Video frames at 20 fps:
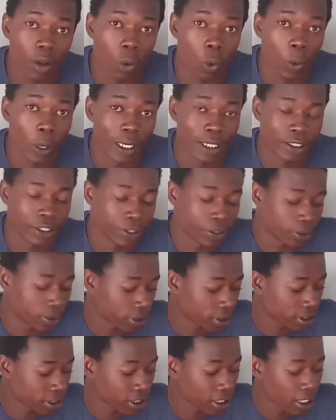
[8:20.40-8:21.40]
white
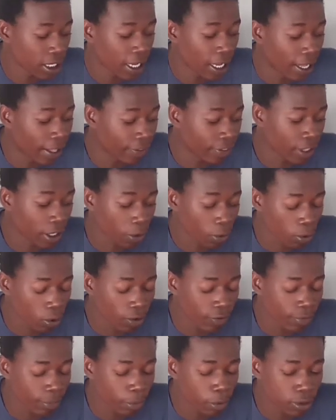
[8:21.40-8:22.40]
notes. And the rule
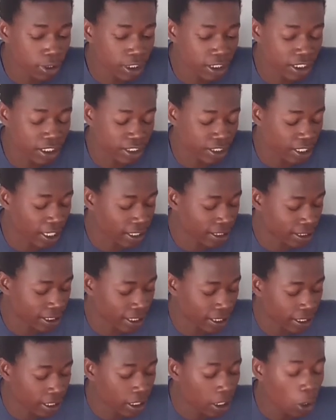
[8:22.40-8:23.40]
of music is that
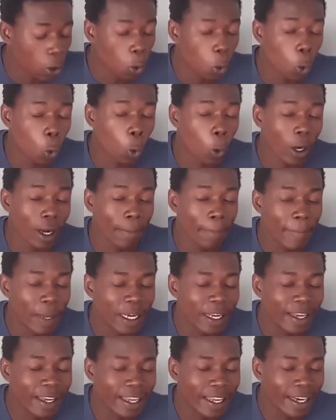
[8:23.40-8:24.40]
when
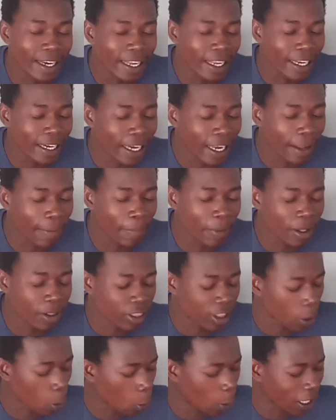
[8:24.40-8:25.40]
beginning naming
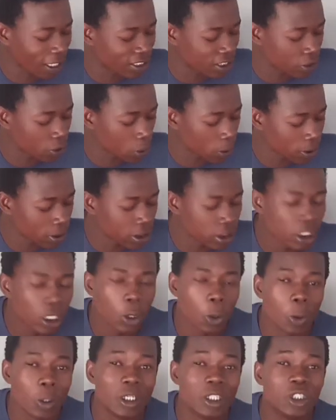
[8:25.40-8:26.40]
the white notes,
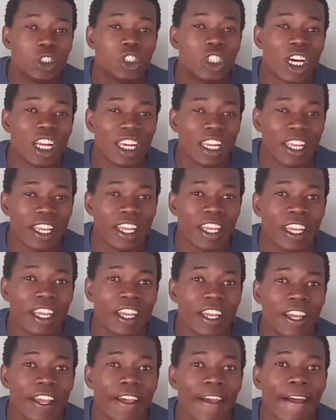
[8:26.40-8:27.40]
we usually
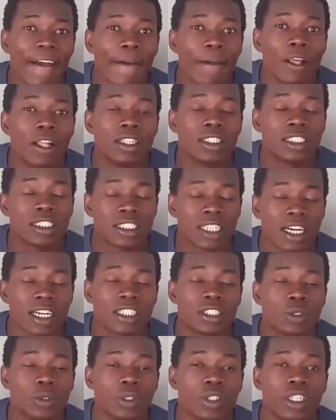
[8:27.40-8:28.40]

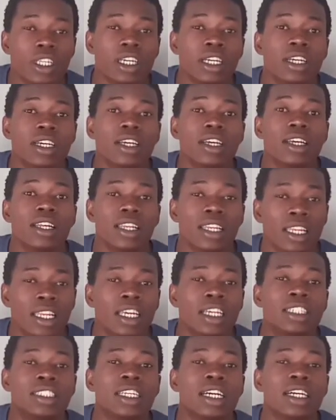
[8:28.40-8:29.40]
start with the
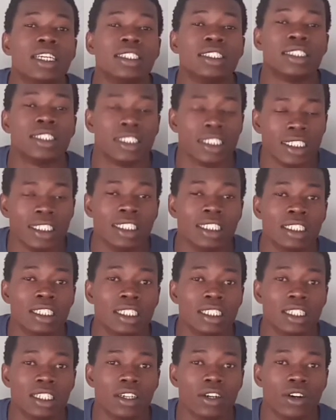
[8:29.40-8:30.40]
letter C.
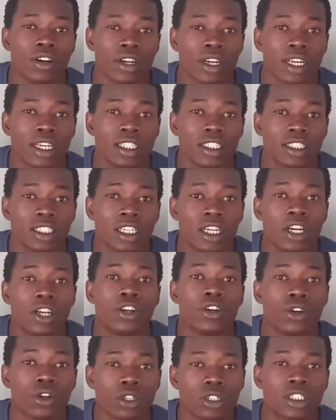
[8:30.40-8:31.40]
Alright?
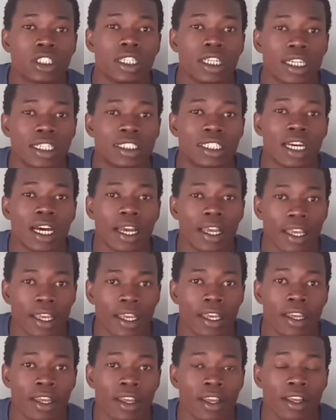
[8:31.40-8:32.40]
Not letter
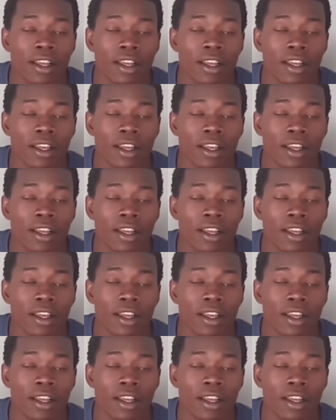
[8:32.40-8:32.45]
A.